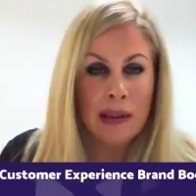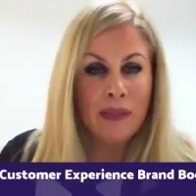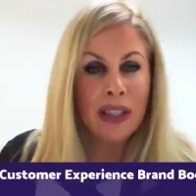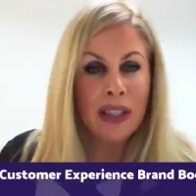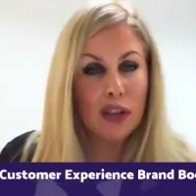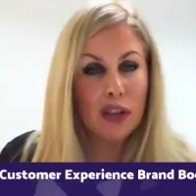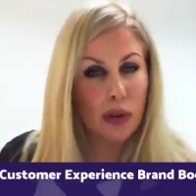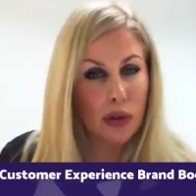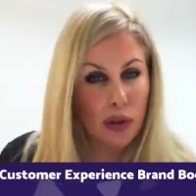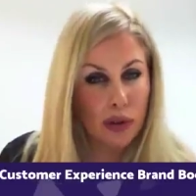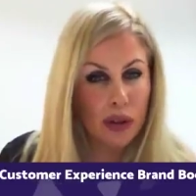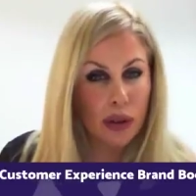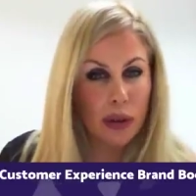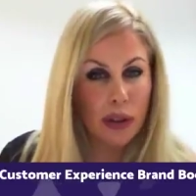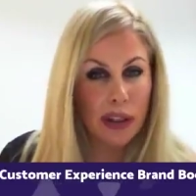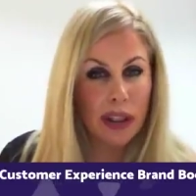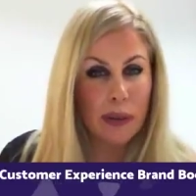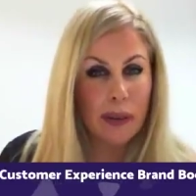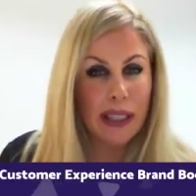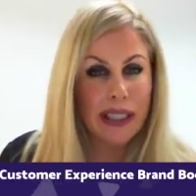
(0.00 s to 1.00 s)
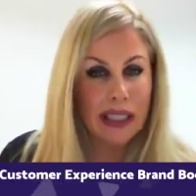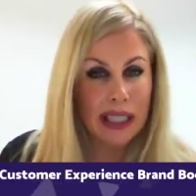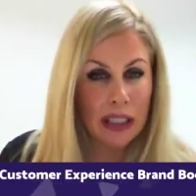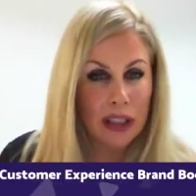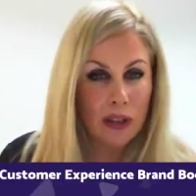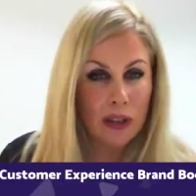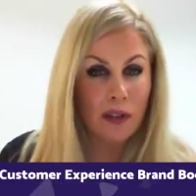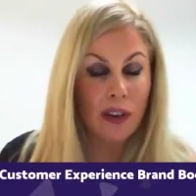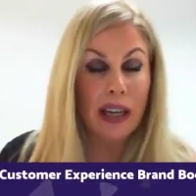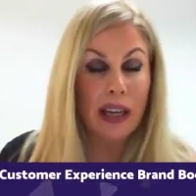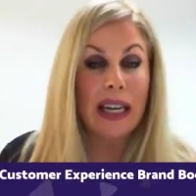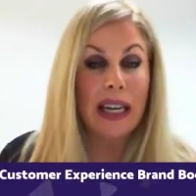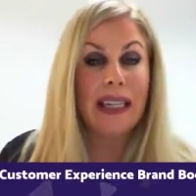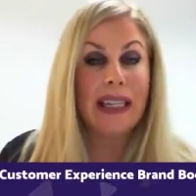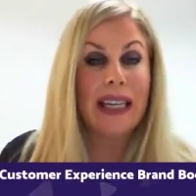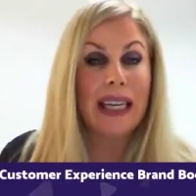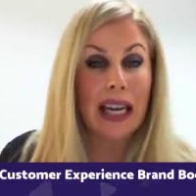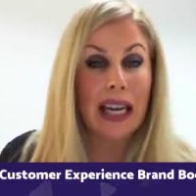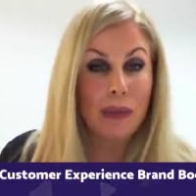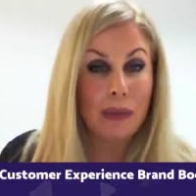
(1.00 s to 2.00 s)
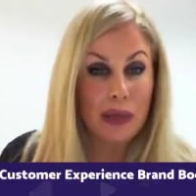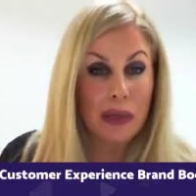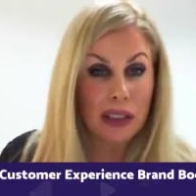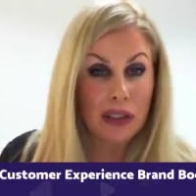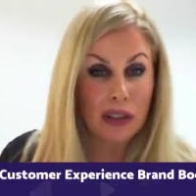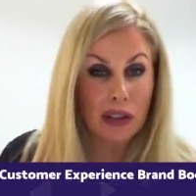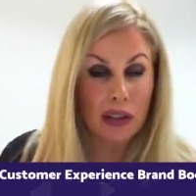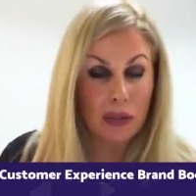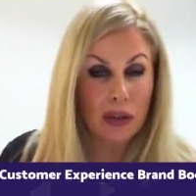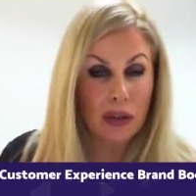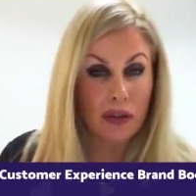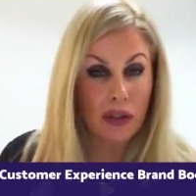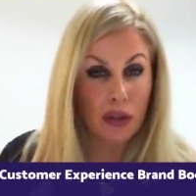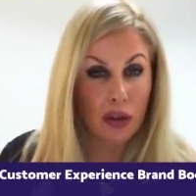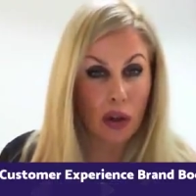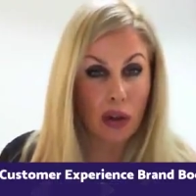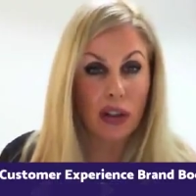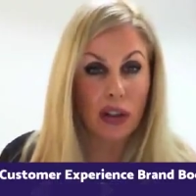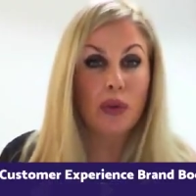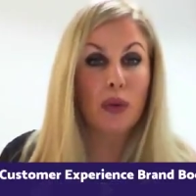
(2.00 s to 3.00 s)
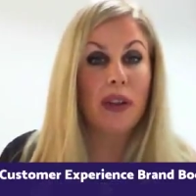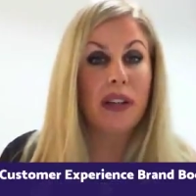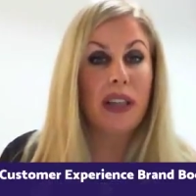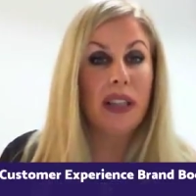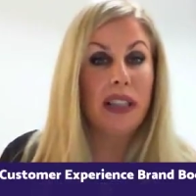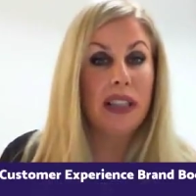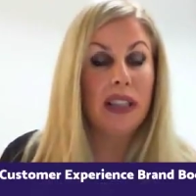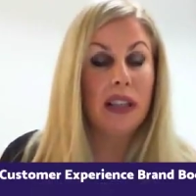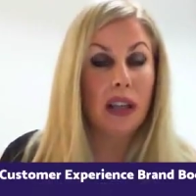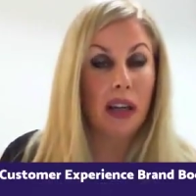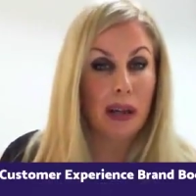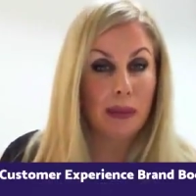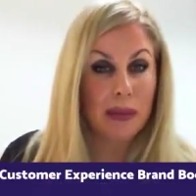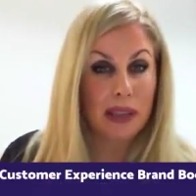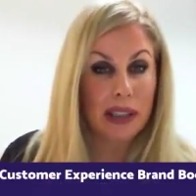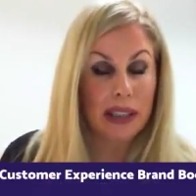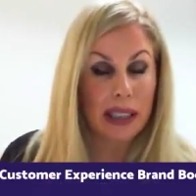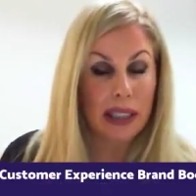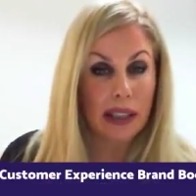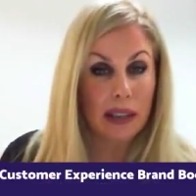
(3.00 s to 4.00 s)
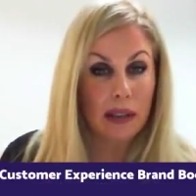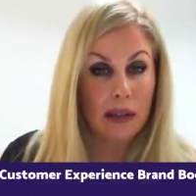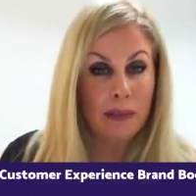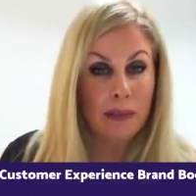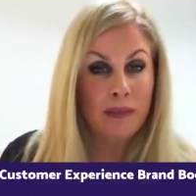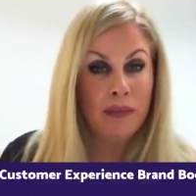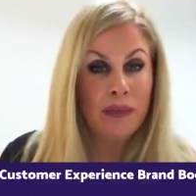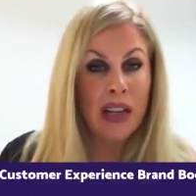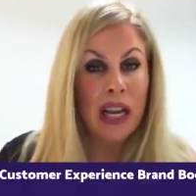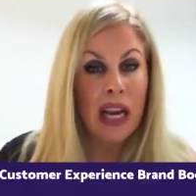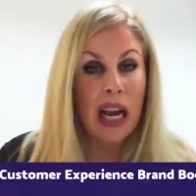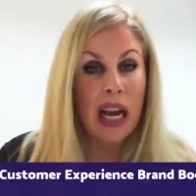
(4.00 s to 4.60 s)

It's also going to identify any gaps in terms of their knowledge where they need to upskill.